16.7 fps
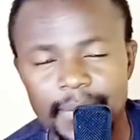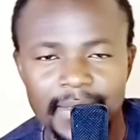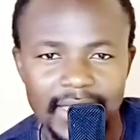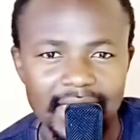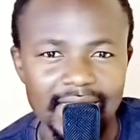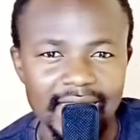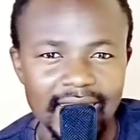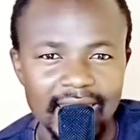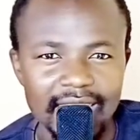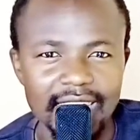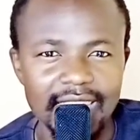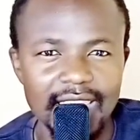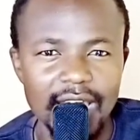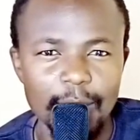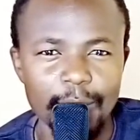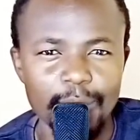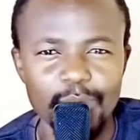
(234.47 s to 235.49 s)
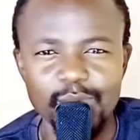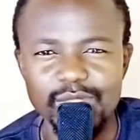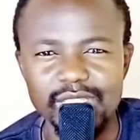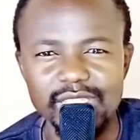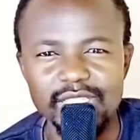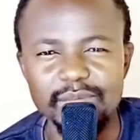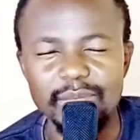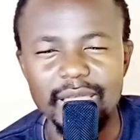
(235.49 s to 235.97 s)
And then he uploads
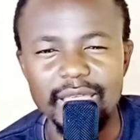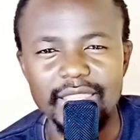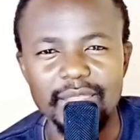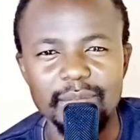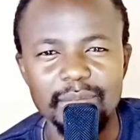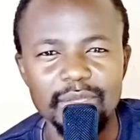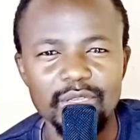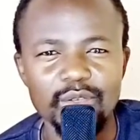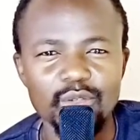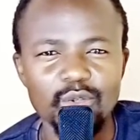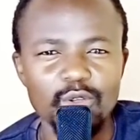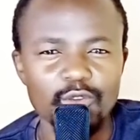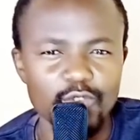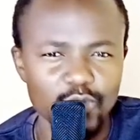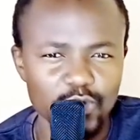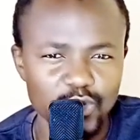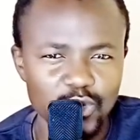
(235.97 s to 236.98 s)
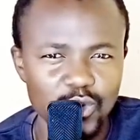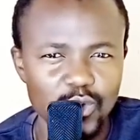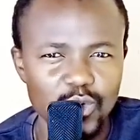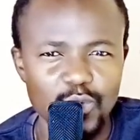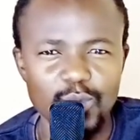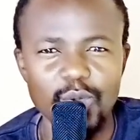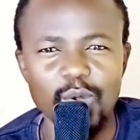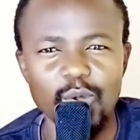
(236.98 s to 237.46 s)
it by the beginning of
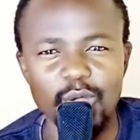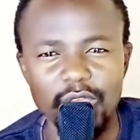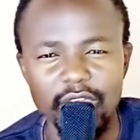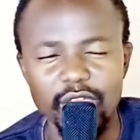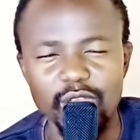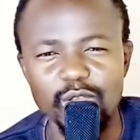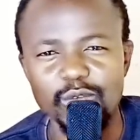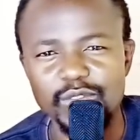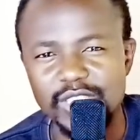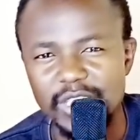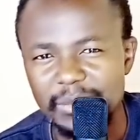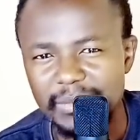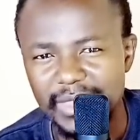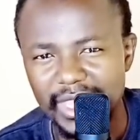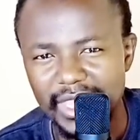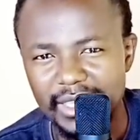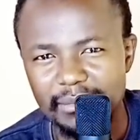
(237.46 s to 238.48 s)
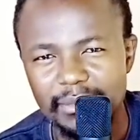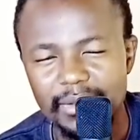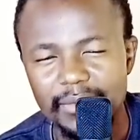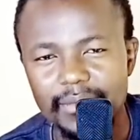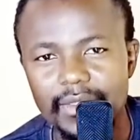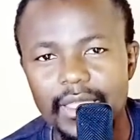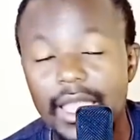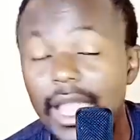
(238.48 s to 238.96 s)
October or end of September
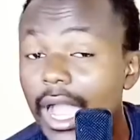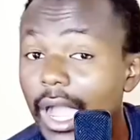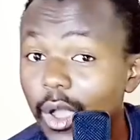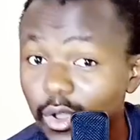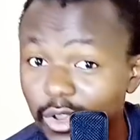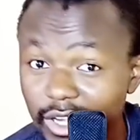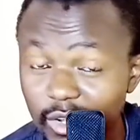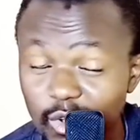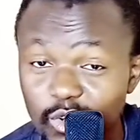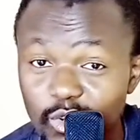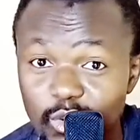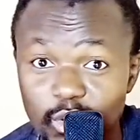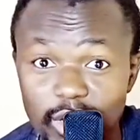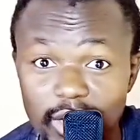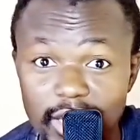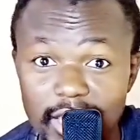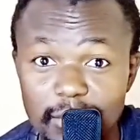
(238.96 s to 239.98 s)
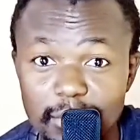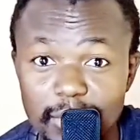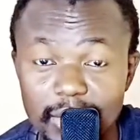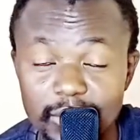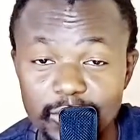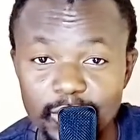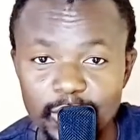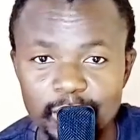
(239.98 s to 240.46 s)
on online
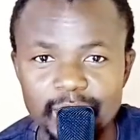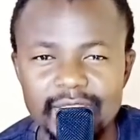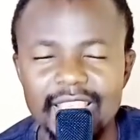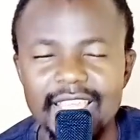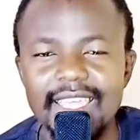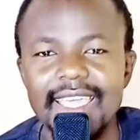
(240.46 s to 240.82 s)
platforms.